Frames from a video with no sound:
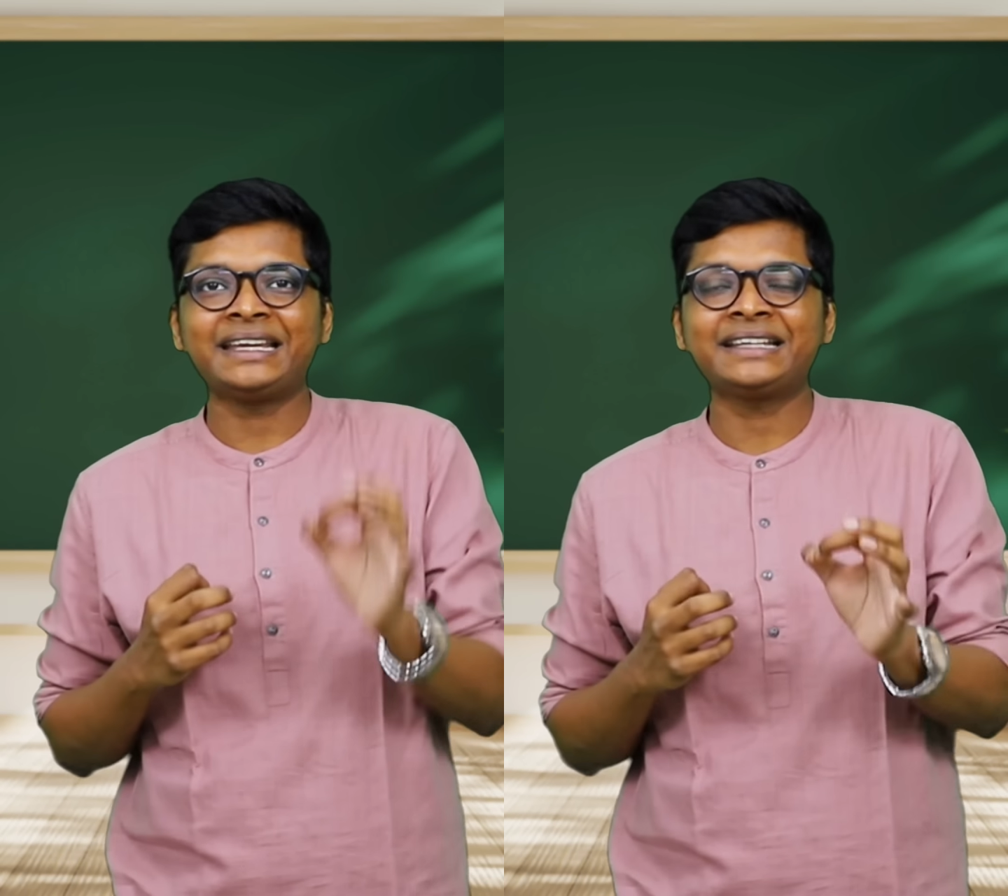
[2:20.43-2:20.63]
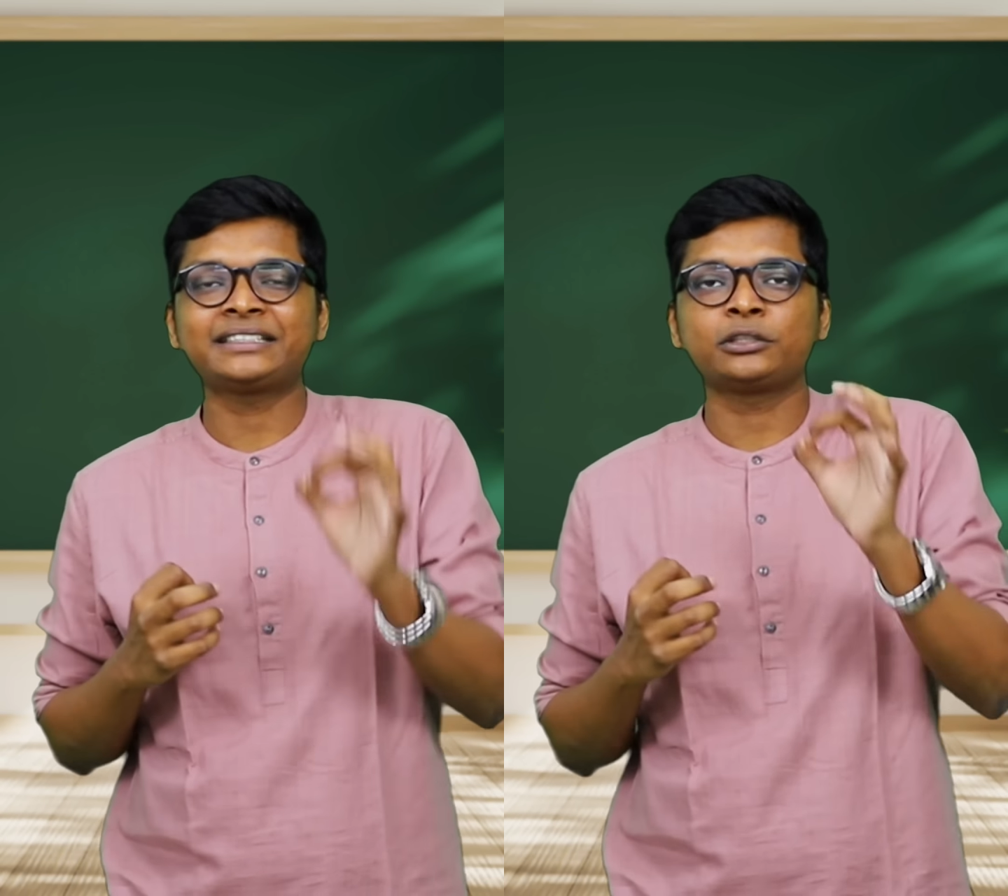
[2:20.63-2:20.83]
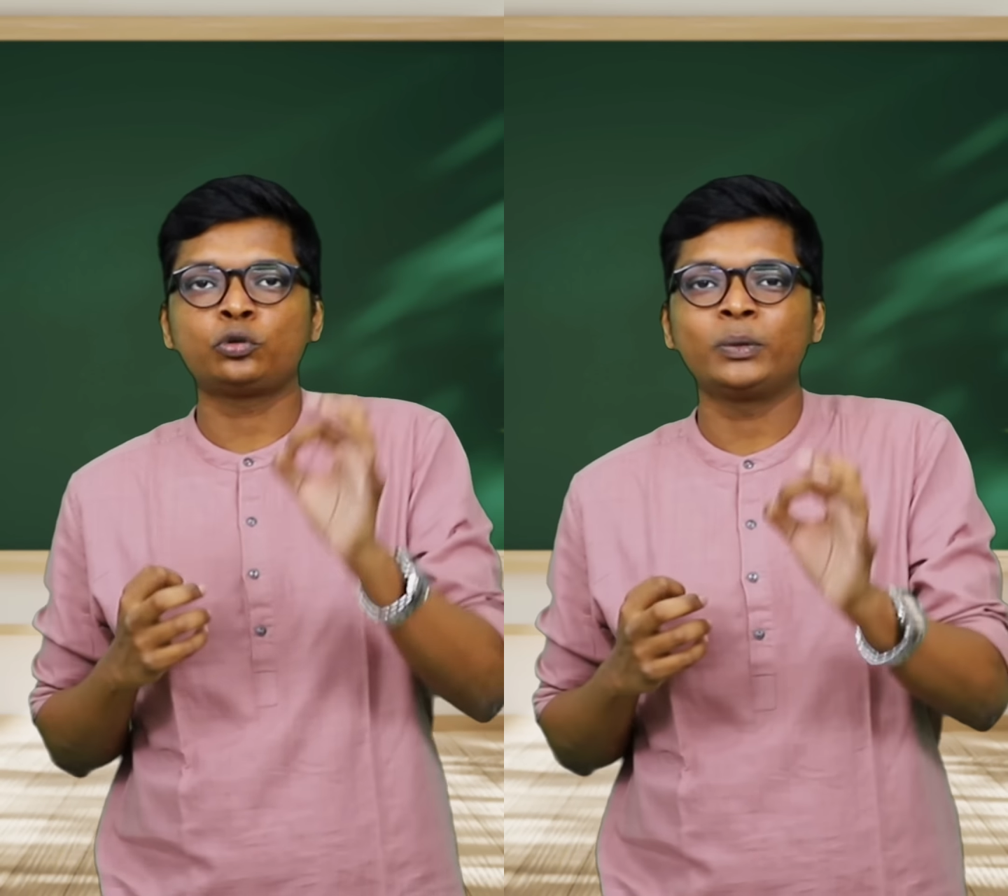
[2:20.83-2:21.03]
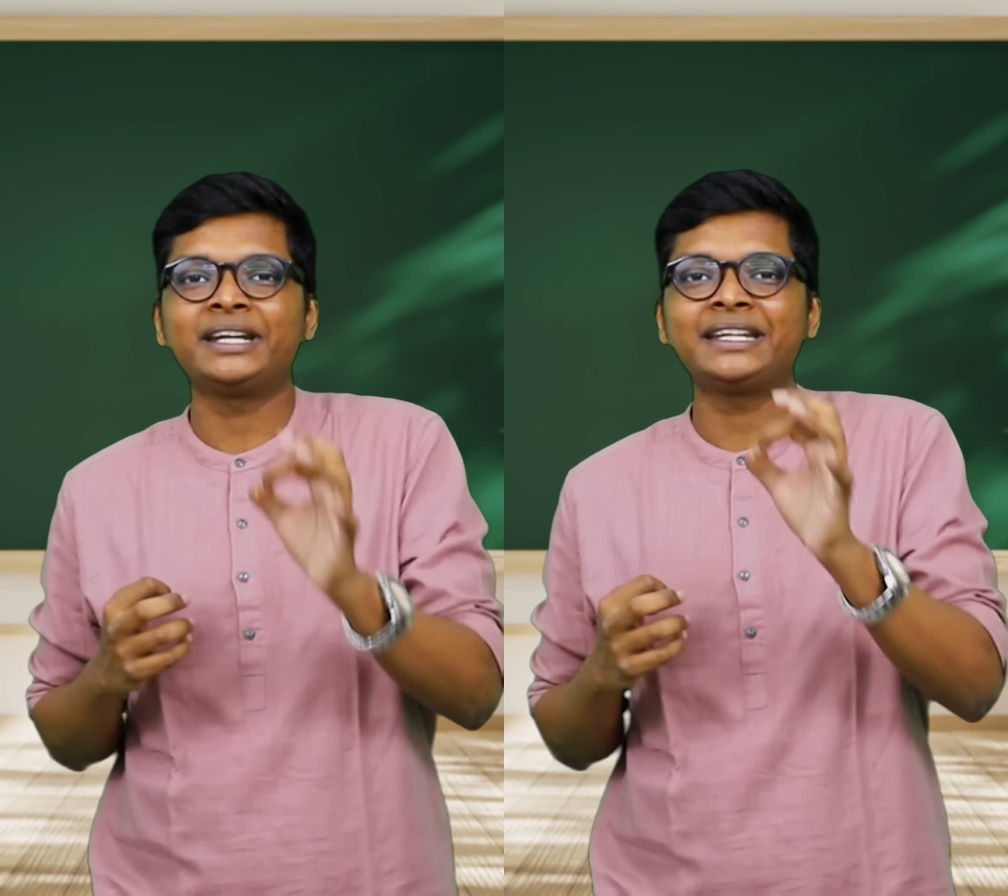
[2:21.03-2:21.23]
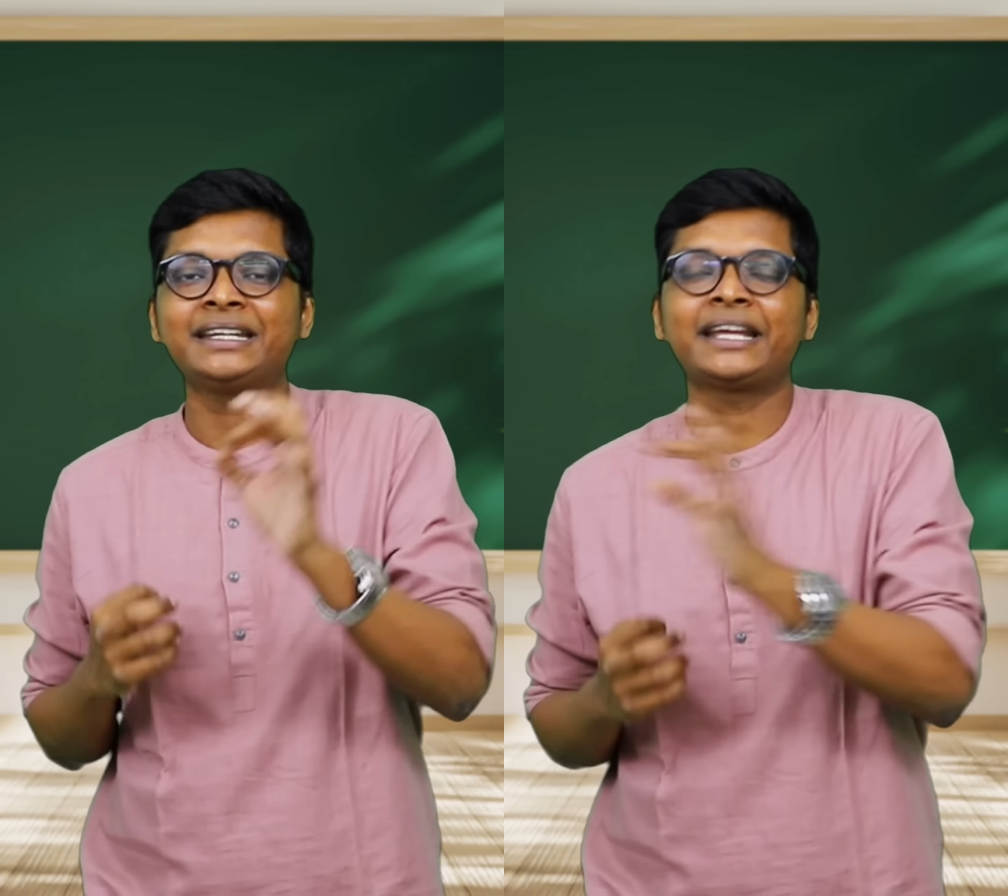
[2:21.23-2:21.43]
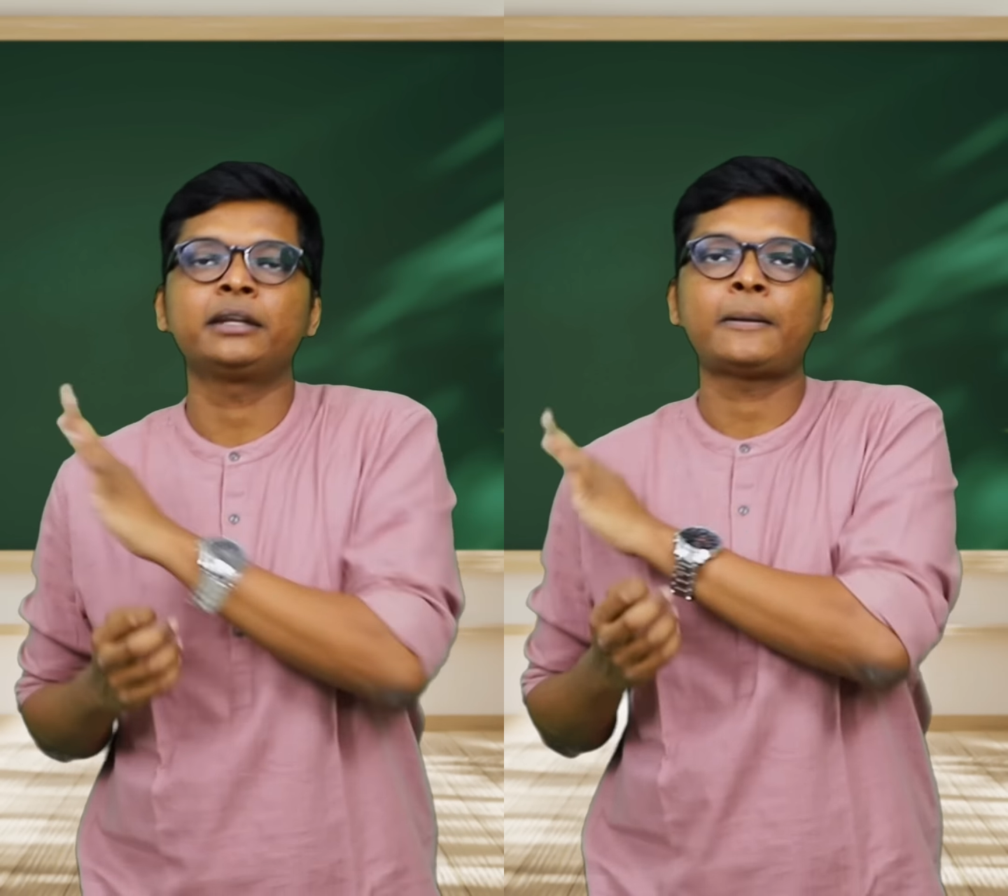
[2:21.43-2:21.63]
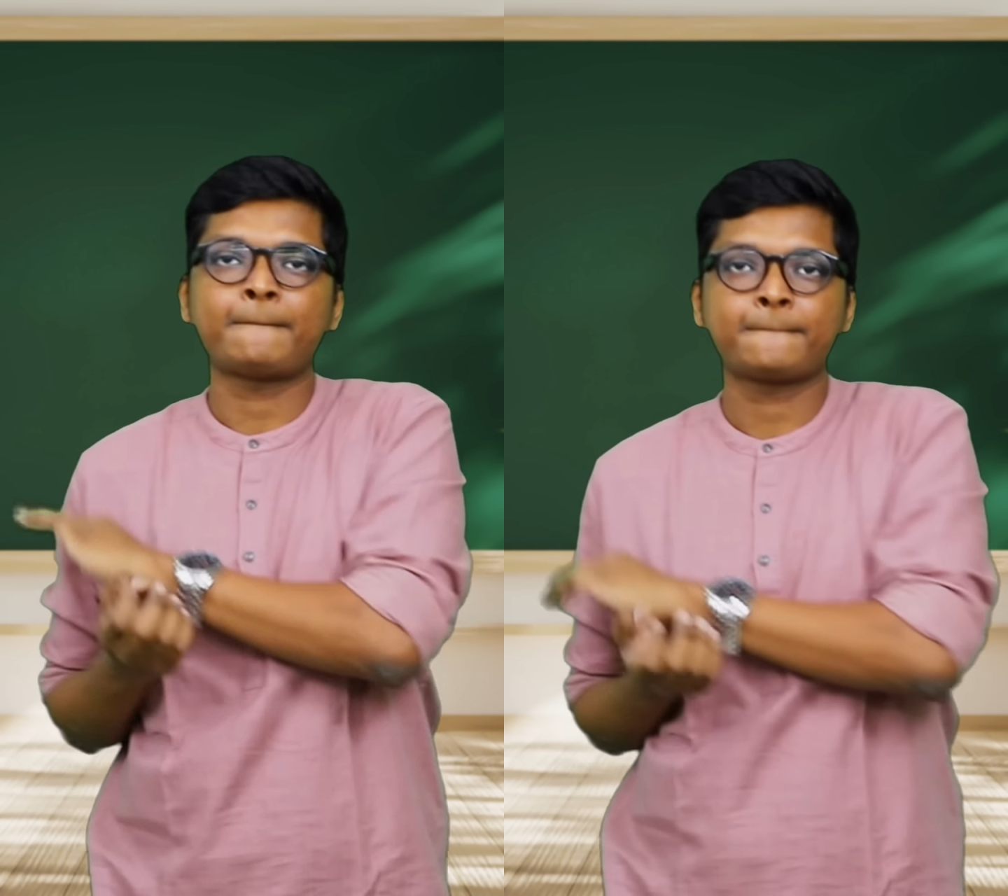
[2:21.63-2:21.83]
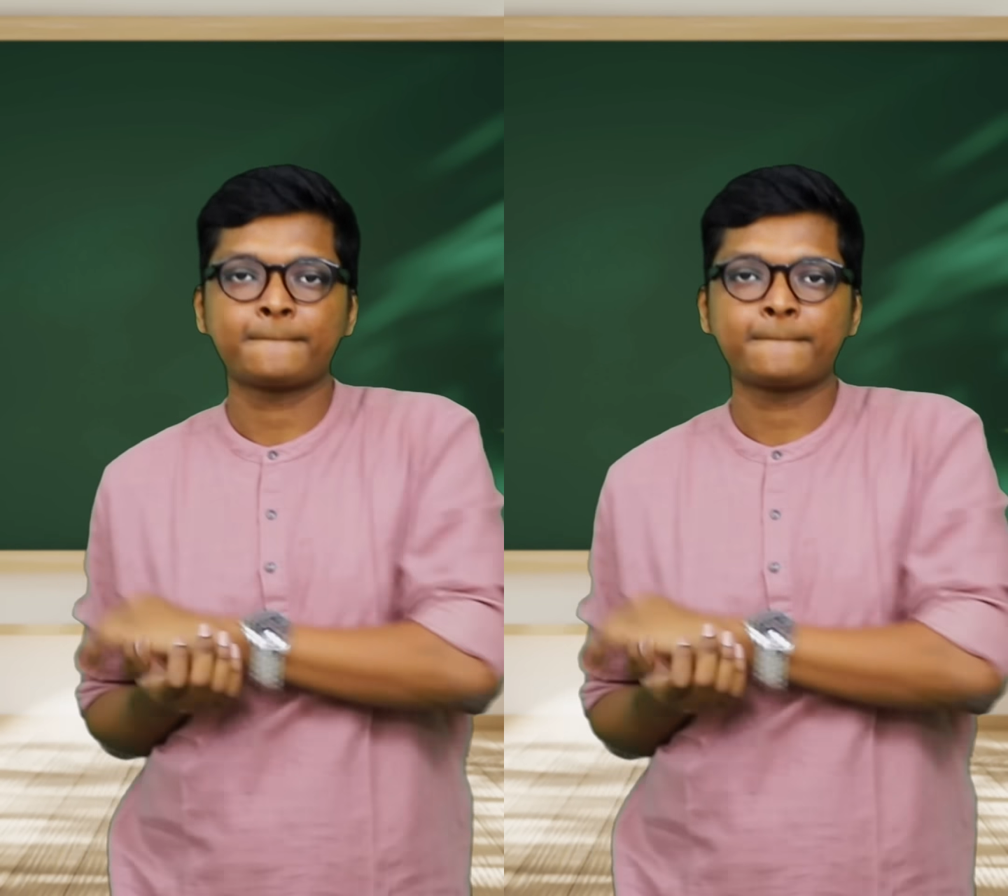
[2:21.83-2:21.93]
AS 29.